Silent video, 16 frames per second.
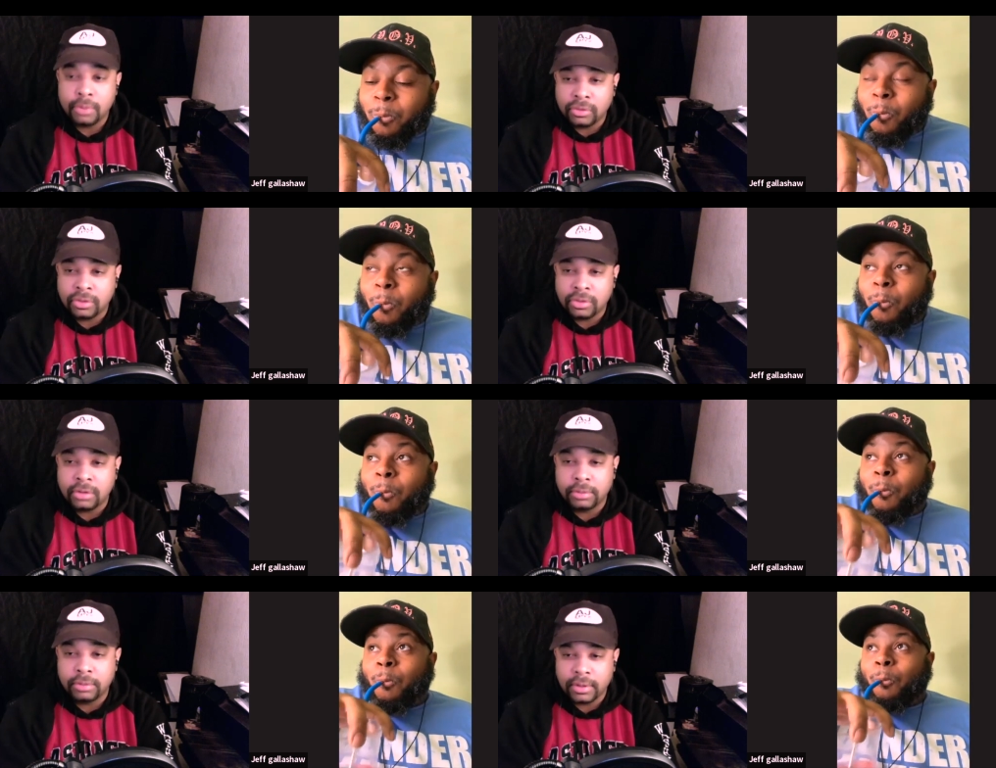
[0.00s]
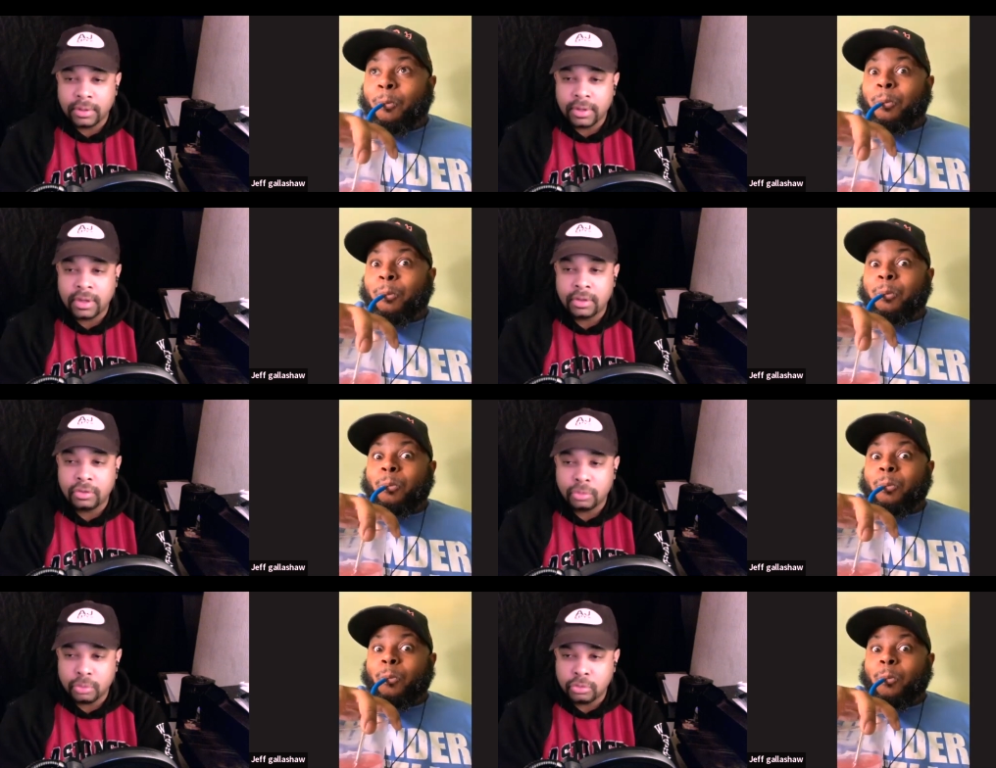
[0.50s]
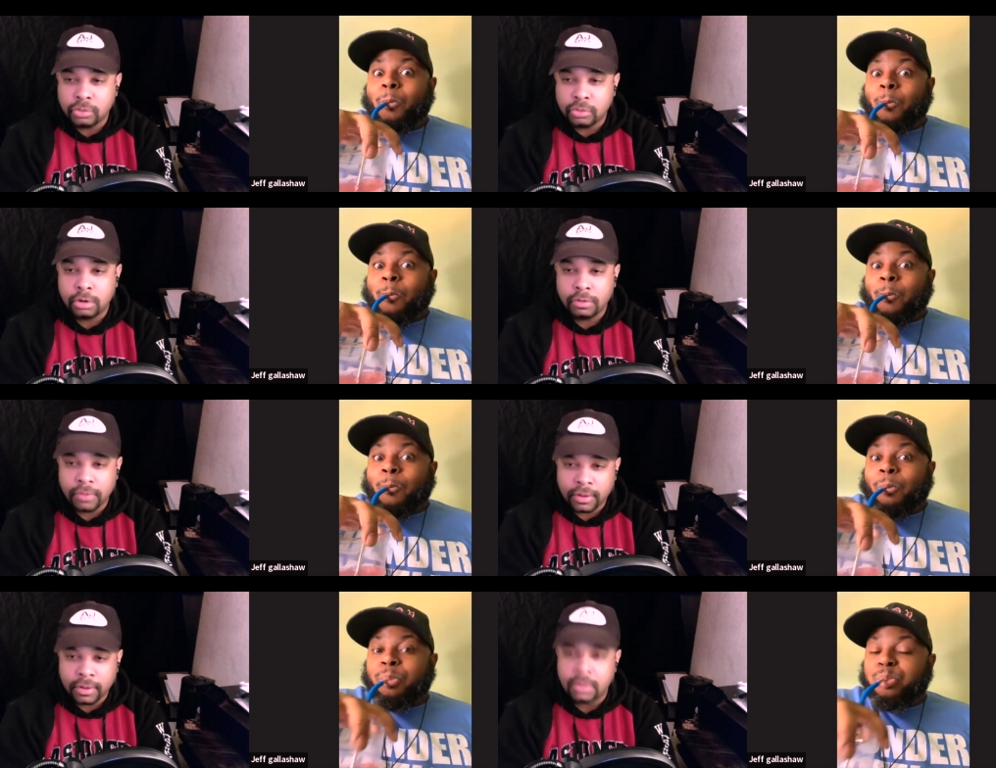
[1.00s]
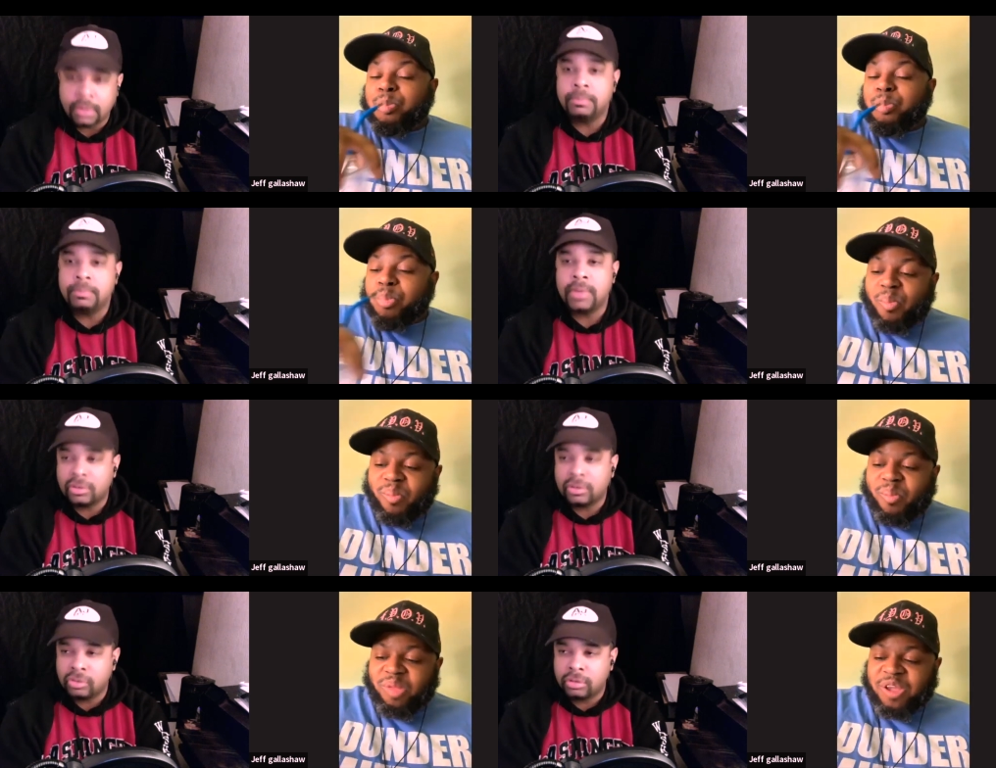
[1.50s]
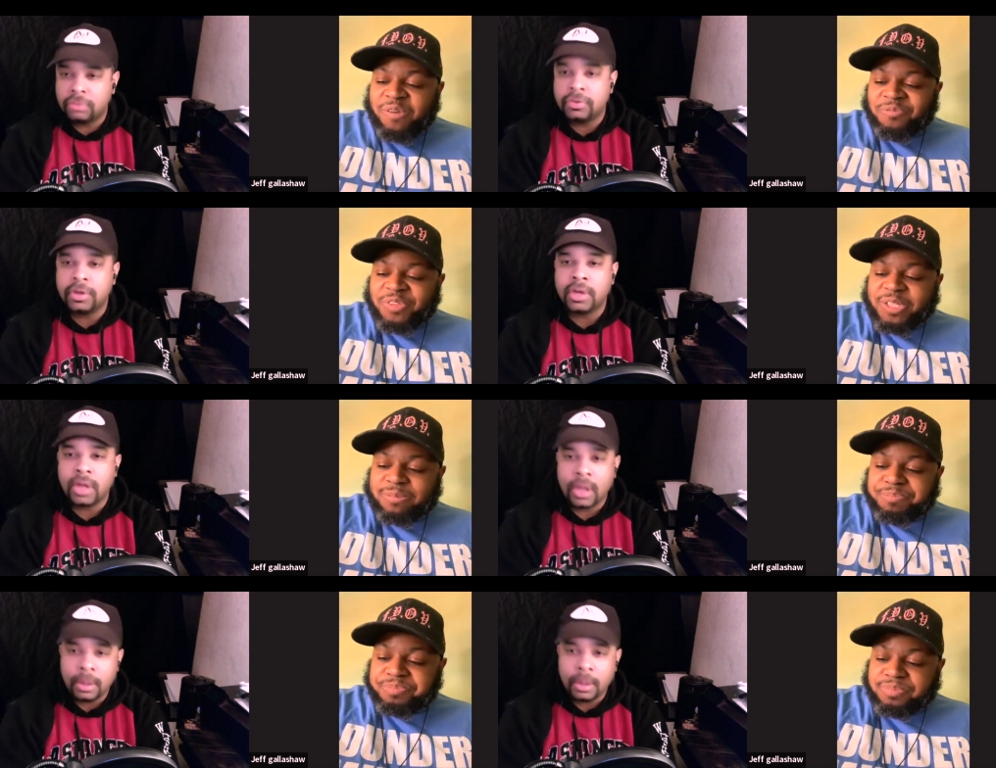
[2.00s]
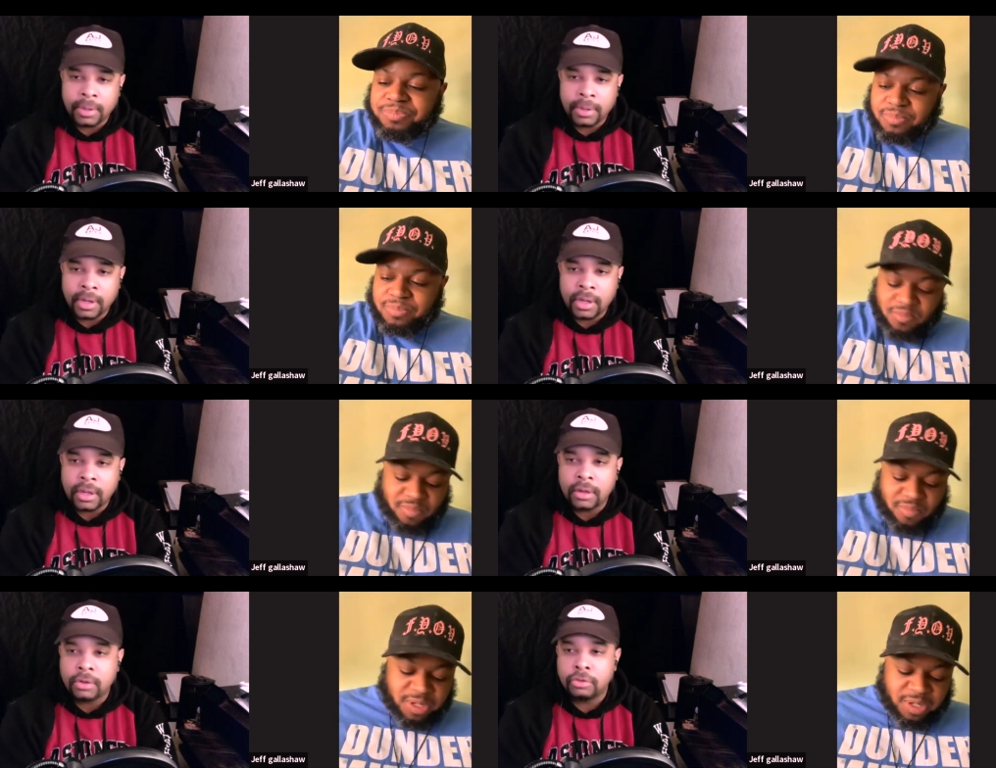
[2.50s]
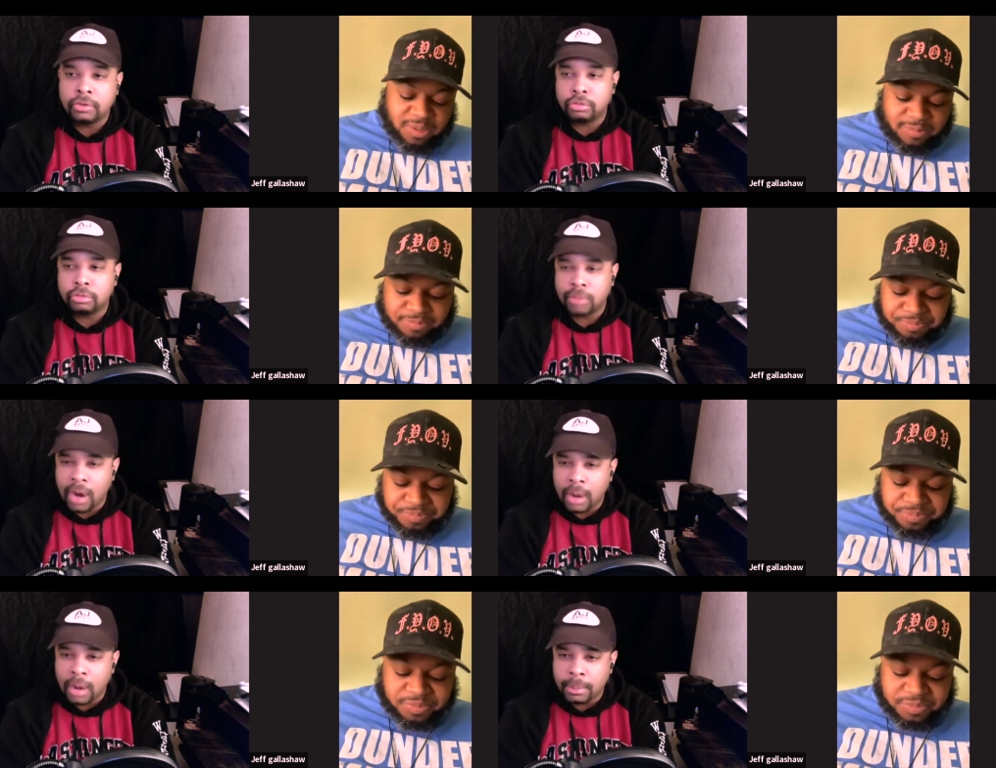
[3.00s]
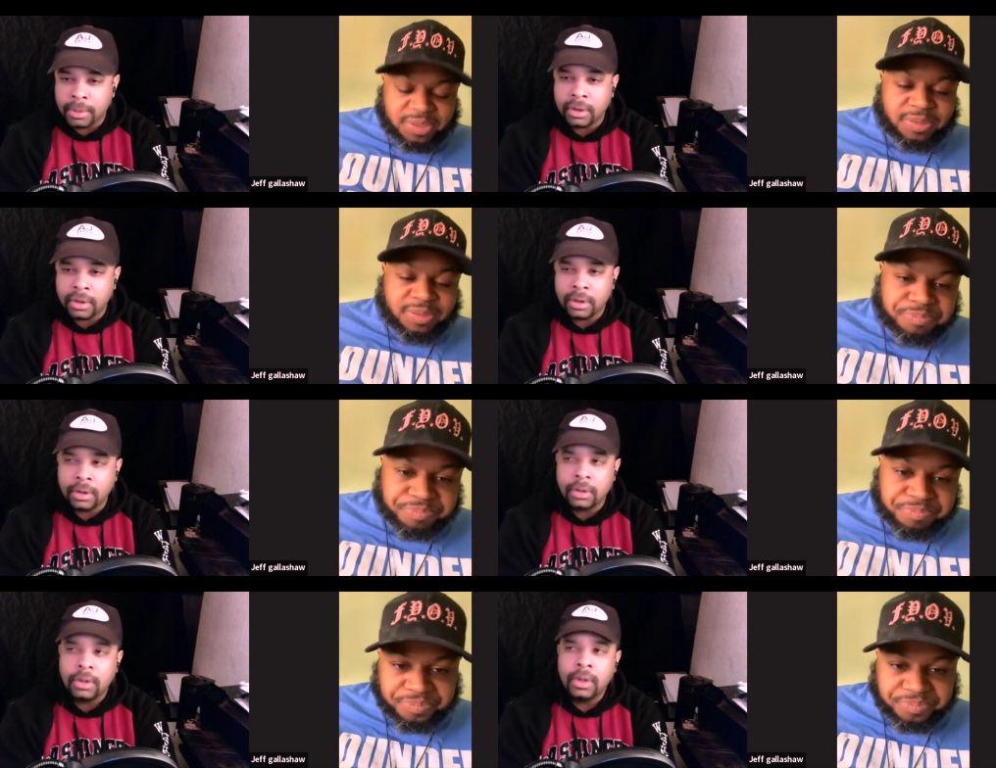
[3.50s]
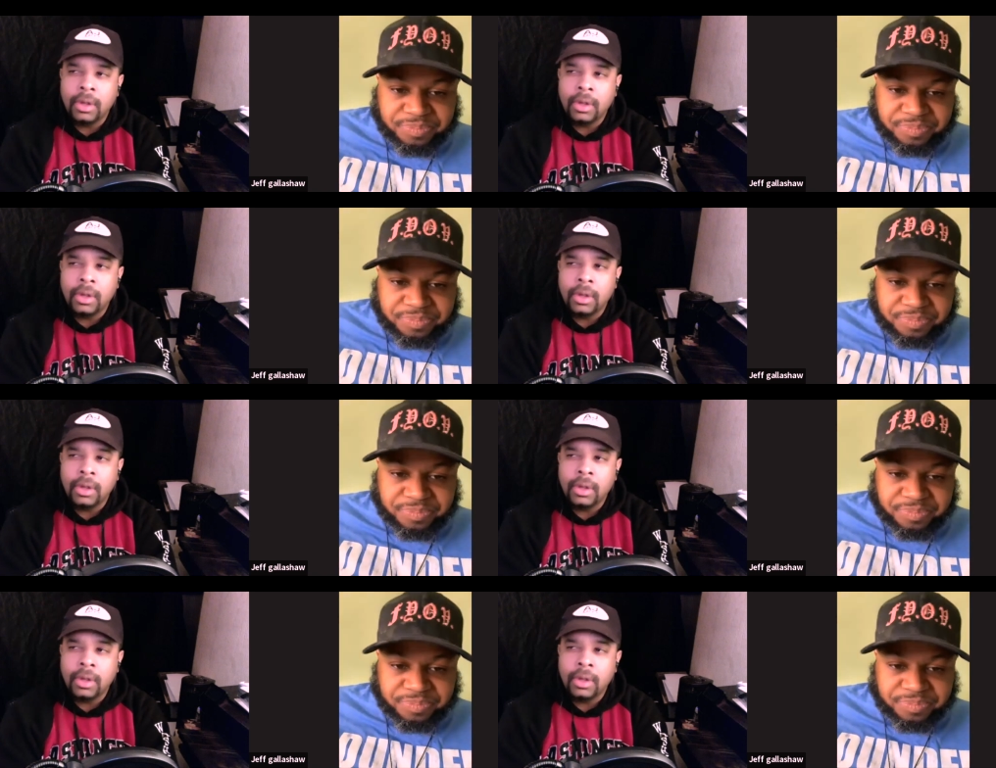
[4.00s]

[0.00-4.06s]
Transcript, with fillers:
Speaker 1: I realized it was sort of like the mix of a comedy and a drama,